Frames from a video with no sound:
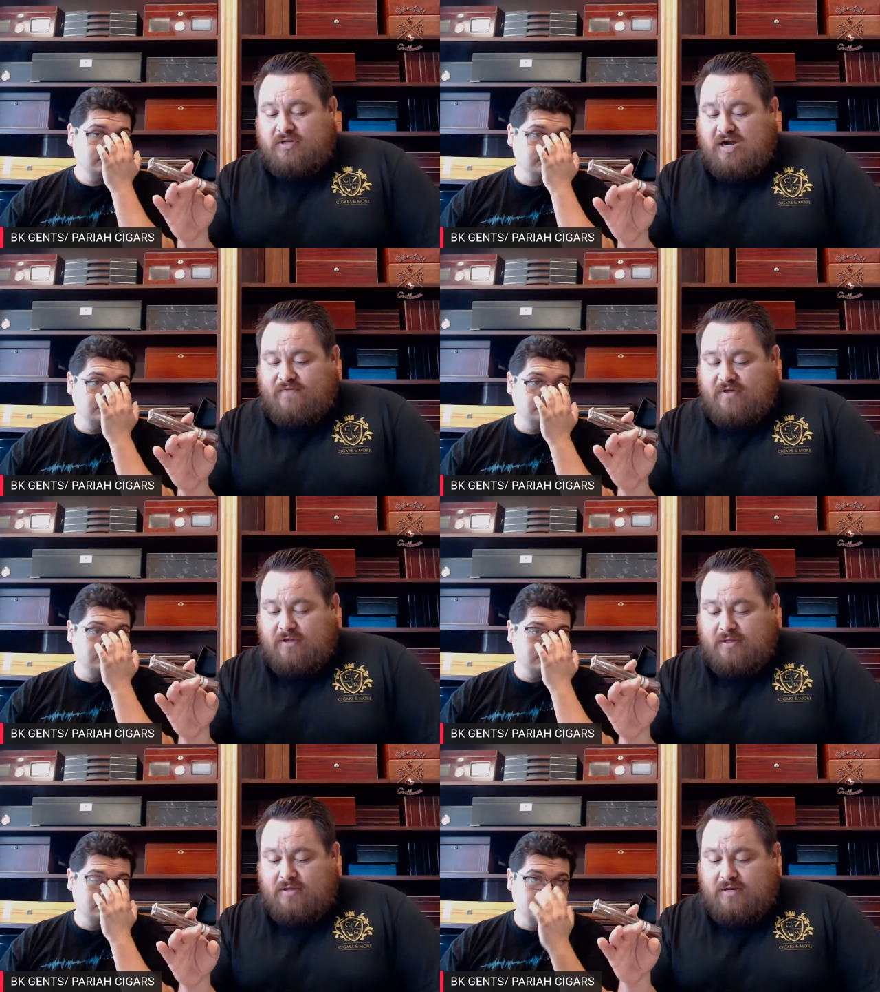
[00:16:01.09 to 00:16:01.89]

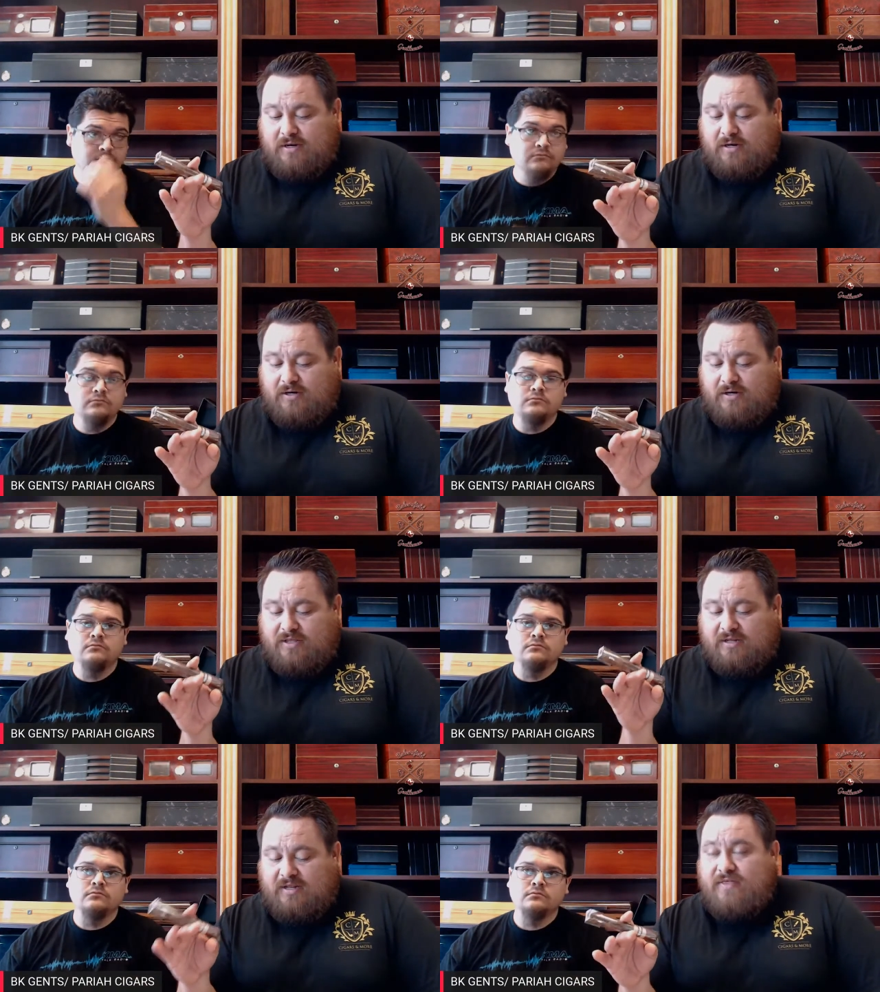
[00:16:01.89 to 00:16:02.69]
Speaker 1: coffee, uh, earth,
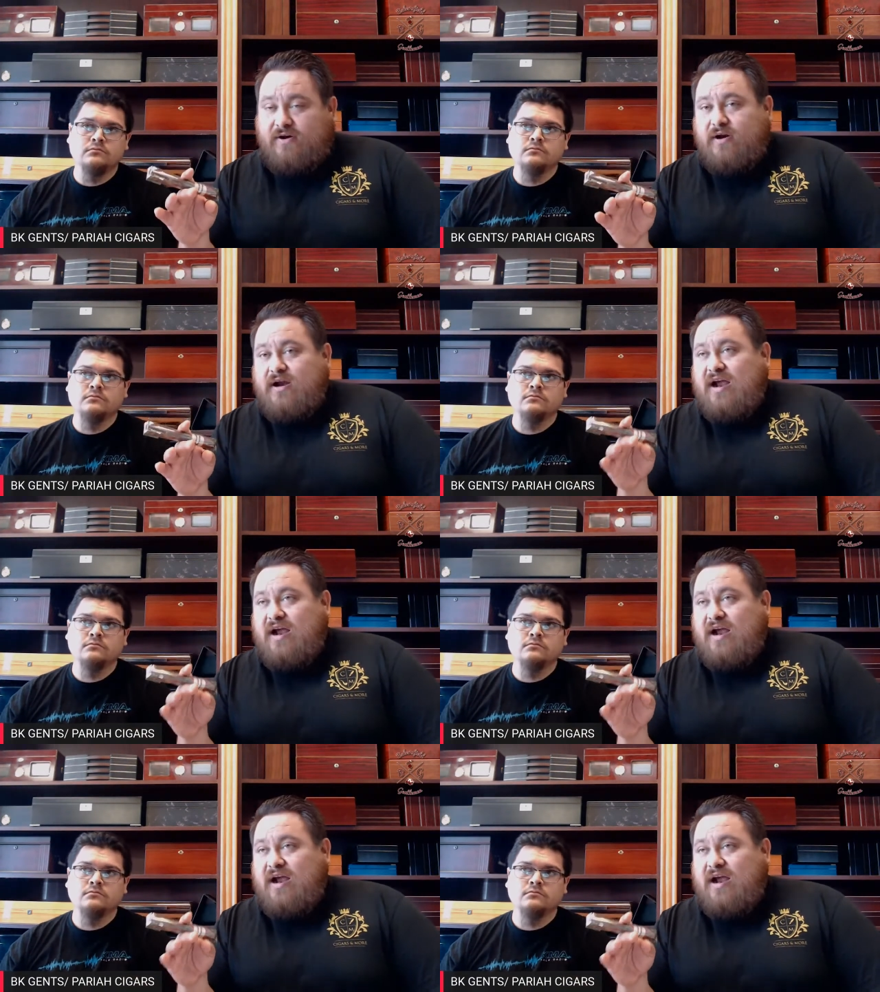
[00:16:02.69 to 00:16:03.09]
and leather.